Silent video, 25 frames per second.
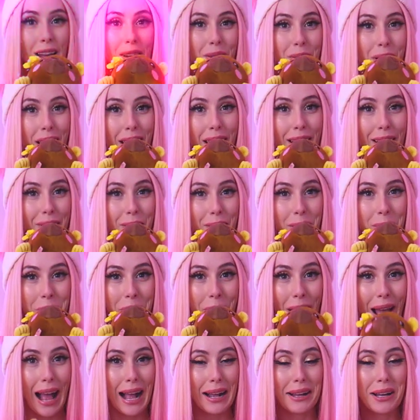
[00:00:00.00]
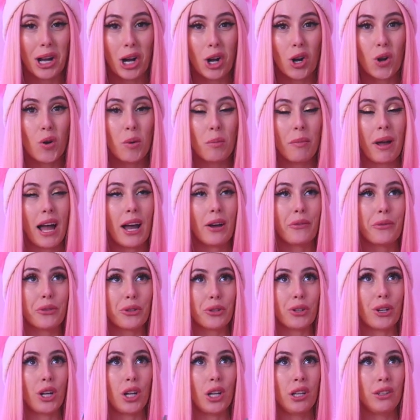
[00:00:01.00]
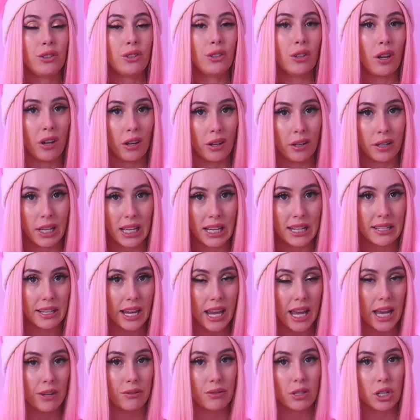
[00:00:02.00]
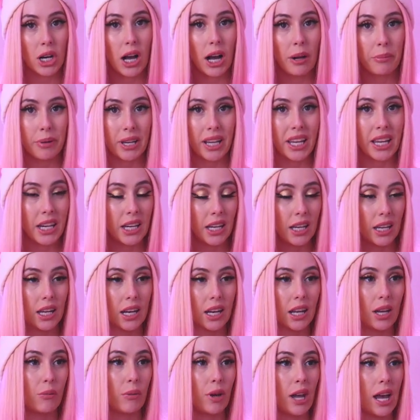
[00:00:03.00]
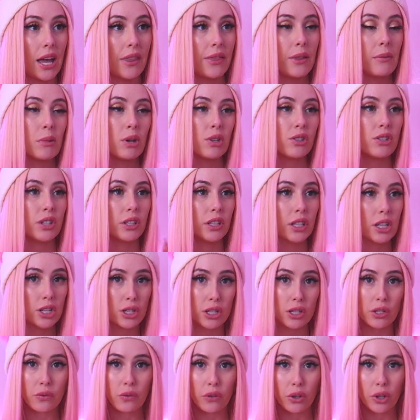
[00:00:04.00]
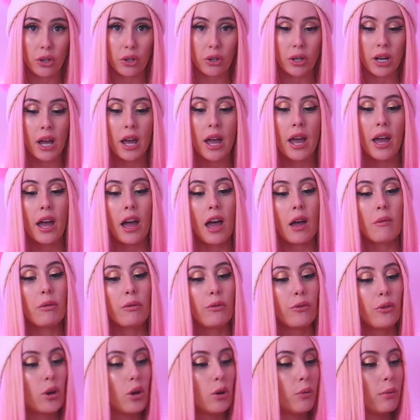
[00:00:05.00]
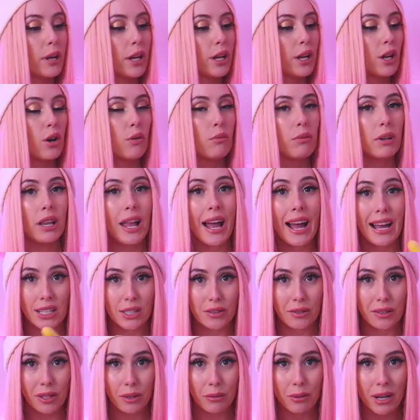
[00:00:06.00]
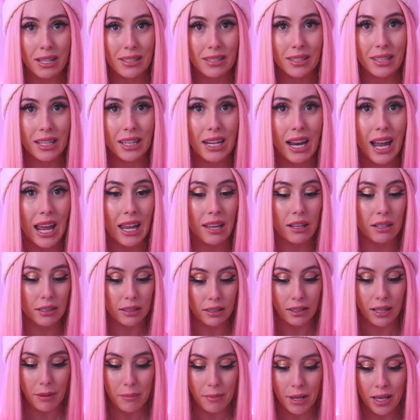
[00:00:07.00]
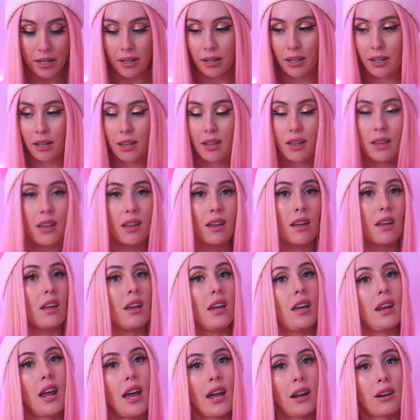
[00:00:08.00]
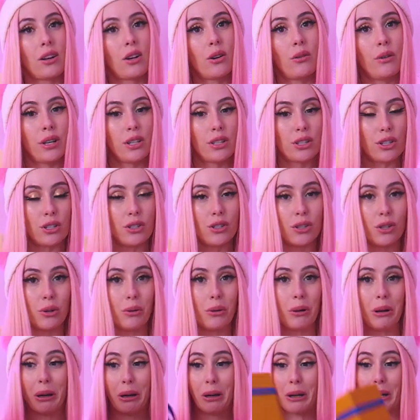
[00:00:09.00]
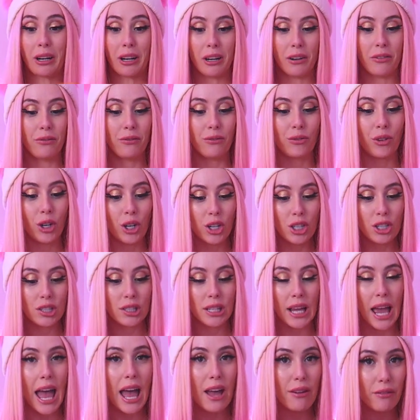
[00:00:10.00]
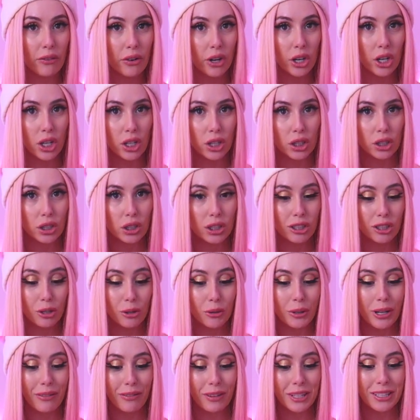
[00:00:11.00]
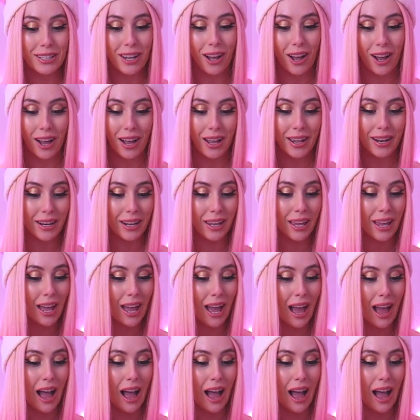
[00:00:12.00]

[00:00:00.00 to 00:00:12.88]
All right, we're back home after a long day of shopping and eating. We had the most delicious food. And before we go relax for the rest of the night, Lemon and I are going to do her first ever Louis Vuitton